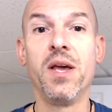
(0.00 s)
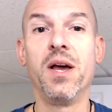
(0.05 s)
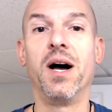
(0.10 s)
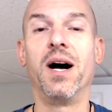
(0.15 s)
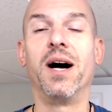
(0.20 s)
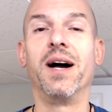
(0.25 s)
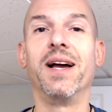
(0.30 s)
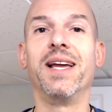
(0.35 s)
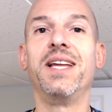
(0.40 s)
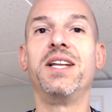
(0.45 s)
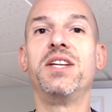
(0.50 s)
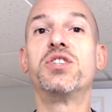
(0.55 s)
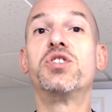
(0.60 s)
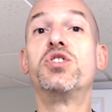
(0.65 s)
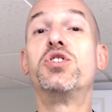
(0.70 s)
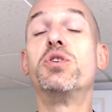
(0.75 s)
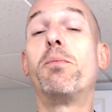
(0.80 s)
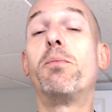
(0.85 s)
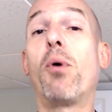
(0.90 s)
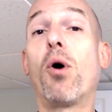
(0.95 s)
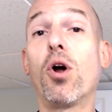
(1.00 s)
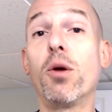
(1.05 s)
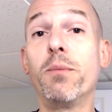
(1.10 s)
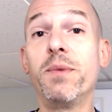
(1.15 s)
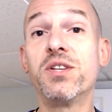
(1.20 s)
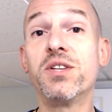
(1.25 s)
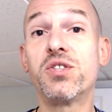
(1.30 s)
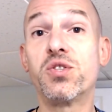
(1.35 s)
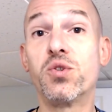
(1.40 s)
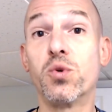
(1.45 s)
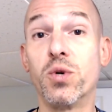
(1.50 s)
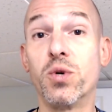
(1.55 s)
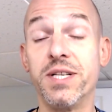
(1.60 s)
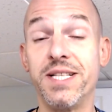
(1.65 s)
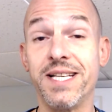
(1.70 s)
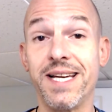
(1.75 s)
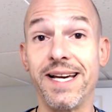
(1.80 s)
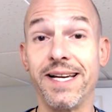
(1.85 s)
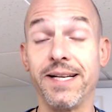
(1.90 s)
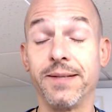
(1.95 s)
Uh, it is department store
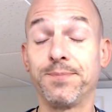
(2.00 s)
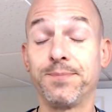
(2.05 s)
day.